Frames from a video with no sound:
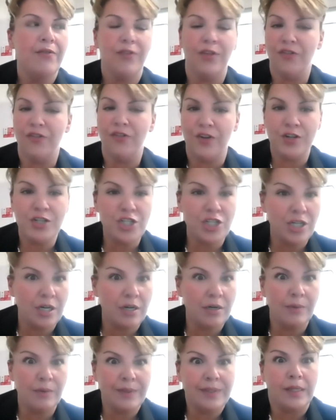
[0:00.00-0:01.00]
for the first
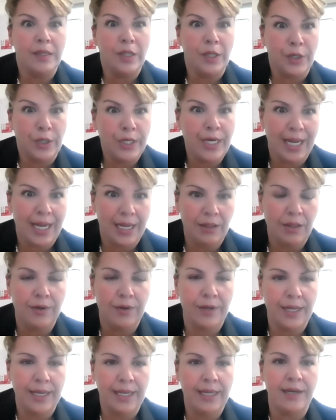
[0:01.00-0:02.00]
year, it was learning
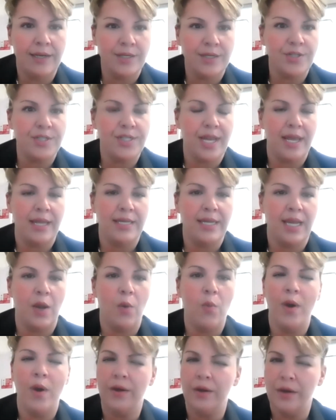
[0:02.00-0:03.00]
and
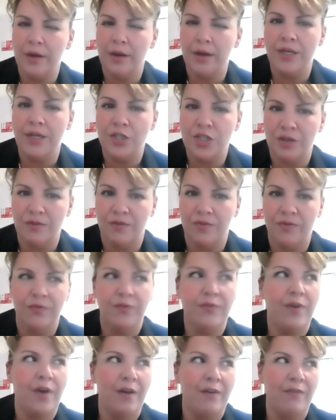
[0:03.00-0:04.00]
understanding what are each of
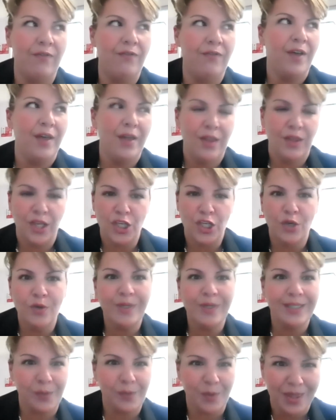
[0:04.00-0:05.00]
the
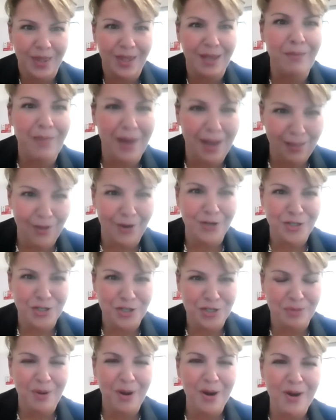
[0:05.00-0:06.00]
units within my larger
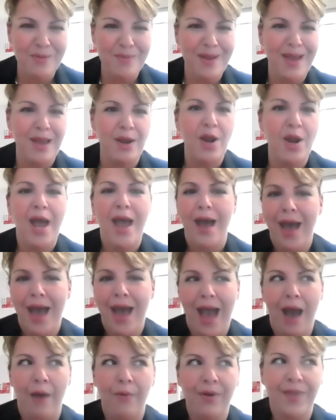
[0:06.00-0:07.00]
department,
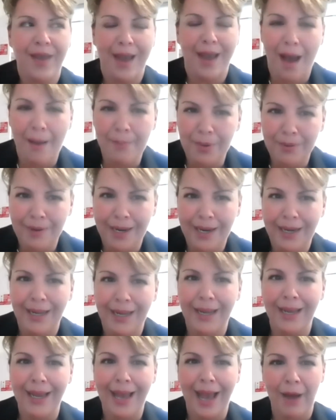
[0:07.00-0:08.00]
how are they
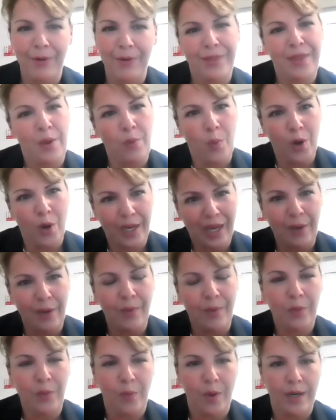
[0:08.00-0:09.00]
operating, how are they working
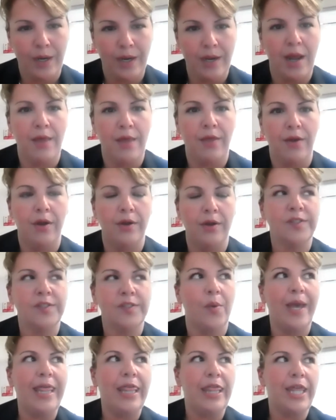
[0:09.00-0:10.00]
with one another.
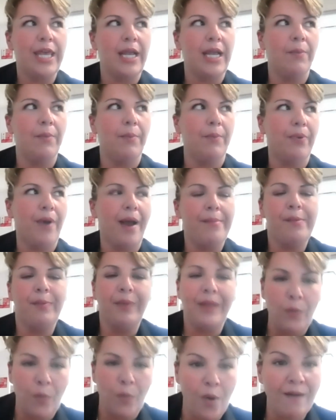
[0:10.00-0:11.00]
So I think
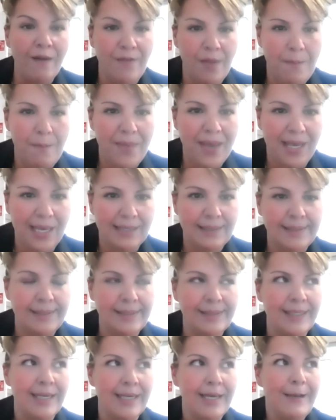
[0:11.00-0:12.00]
probably one of the
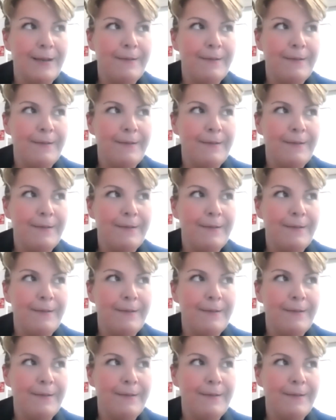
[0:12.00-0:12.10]
biggest